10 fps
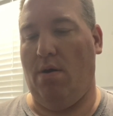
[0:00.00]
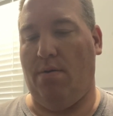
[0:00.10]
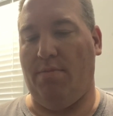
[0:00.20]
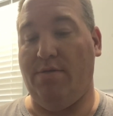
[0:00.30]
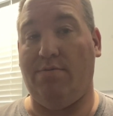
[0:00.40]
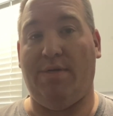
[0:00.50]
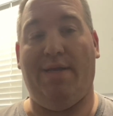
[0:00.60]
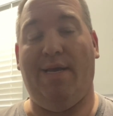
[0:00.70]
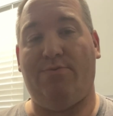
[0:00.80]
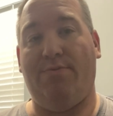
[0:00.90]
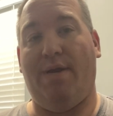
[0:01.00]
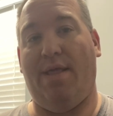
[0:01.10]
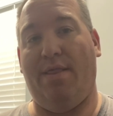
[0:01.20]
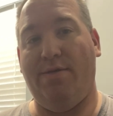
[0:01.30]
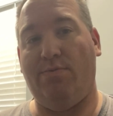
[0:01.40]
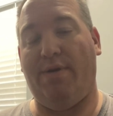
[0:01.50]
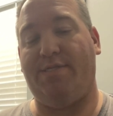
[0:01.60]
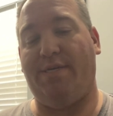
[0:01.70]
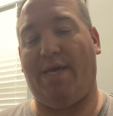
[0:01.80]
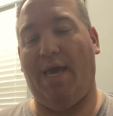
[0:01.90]
This one
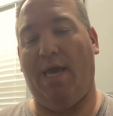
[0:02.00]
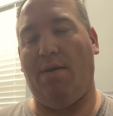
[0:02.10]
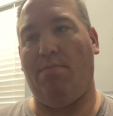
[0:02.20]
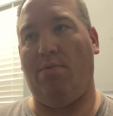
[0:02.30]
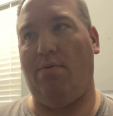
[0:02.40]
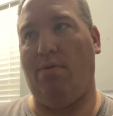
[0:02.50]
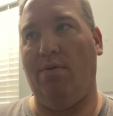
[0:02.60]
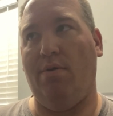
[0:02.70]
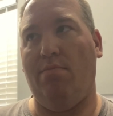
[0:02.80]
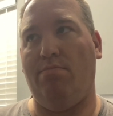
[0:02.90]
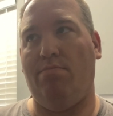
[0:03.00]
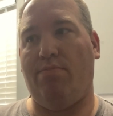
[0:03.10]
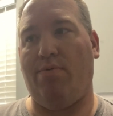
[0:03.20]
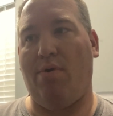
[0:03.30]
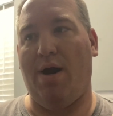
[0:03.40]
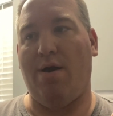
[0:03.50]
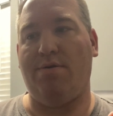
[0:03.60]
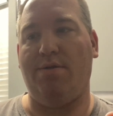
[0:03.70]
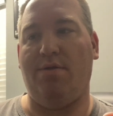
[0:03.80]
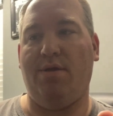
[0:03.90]
actually came prior
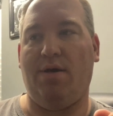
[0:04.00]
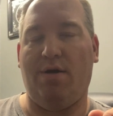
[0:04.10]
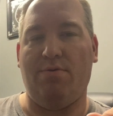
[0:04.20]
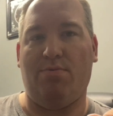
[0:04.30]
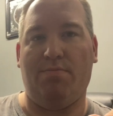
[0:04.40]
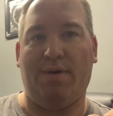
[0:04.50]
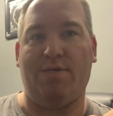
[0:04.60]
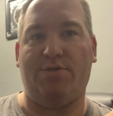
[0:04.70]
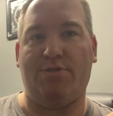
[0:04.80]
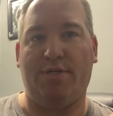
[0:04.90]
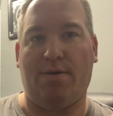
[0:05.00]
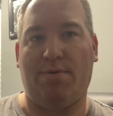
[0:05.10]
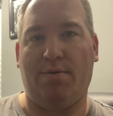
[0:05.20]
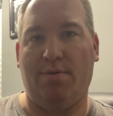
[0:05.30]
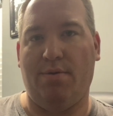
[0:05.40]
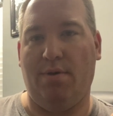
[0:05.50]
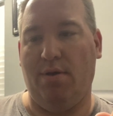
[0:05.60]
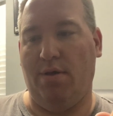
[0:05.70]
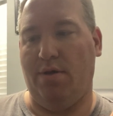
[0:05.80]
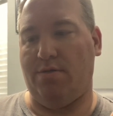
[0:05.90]
to the other one being shipped,
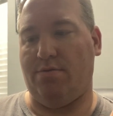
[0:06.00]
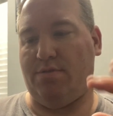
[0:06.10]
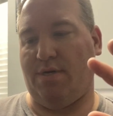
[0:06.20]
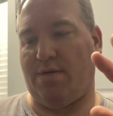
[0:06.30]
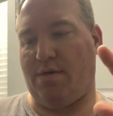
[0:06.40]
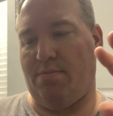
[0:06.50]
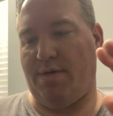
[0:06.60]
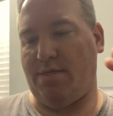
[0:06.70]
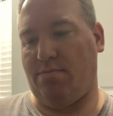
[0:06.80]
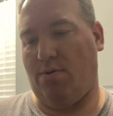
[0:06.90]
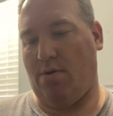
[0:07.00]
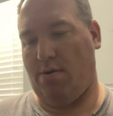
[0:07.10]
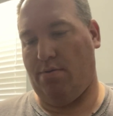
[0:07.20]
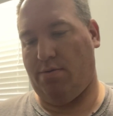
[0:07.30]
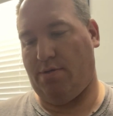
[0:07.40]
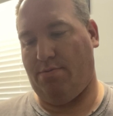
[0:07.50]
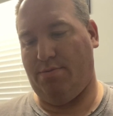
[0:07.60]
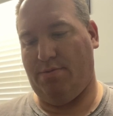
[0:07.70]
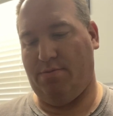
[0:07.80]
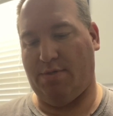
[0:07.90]
so it was like a couple days apart. So
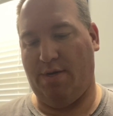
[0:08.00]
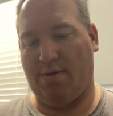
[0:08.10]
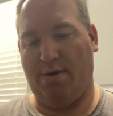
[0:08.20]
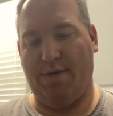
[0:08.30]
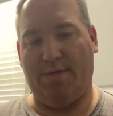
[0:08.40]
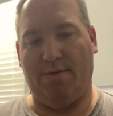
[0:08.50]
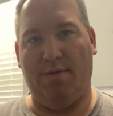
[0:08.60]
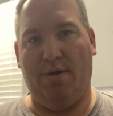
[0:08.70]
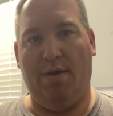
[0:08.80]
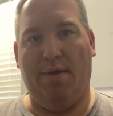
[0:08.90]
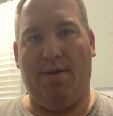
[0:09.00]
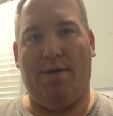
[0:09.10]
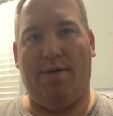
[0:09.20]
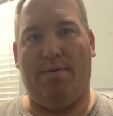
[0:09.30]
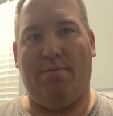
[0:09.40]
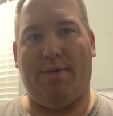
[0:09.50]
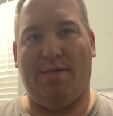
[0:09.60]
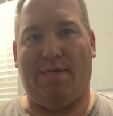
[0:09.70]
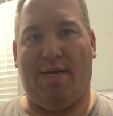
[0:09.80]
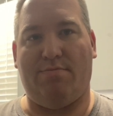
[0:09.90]
it was kind of crazy. I
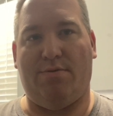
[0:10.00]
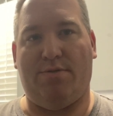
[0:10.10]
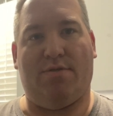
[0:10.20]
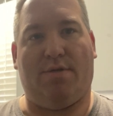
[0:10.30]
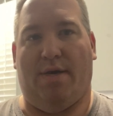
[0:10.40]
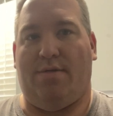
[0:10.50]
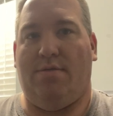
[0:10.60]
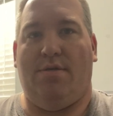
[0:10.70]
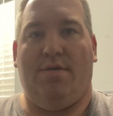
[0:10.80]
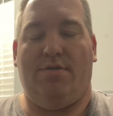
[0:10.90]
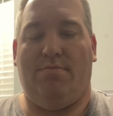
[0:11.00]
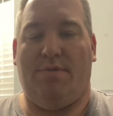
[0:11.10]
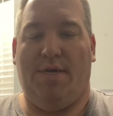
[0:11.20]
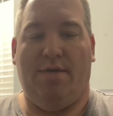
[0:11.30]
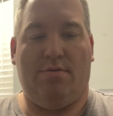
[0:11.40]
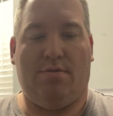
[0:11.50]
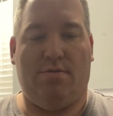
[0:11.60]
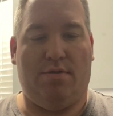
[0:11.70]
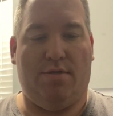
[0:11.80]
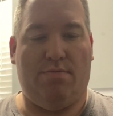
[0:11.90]
guess Hasbro just guesses at ship dates
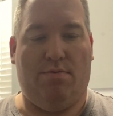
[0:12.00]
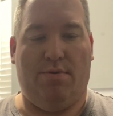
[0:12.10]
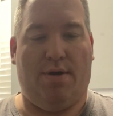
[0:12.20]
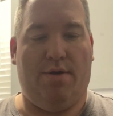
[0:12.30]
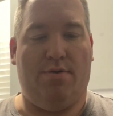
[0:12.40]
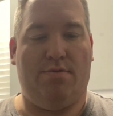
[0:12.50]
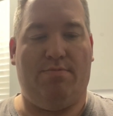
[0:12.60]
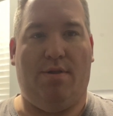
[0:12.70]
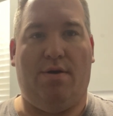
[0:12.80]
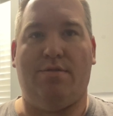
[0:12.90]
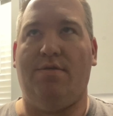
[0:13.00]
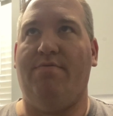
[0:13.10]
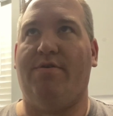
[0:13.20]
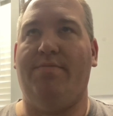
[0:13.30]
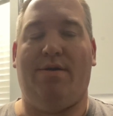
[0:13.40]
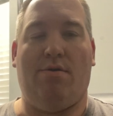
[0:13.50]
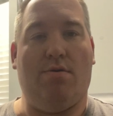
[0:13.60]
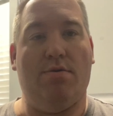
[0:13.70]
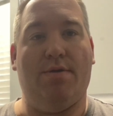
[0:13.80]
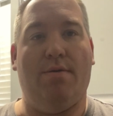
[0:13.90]
because at this point, you know, there's been a lot of stuff coming out
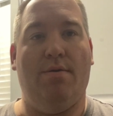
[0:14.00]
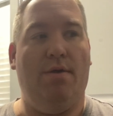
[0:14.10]
early.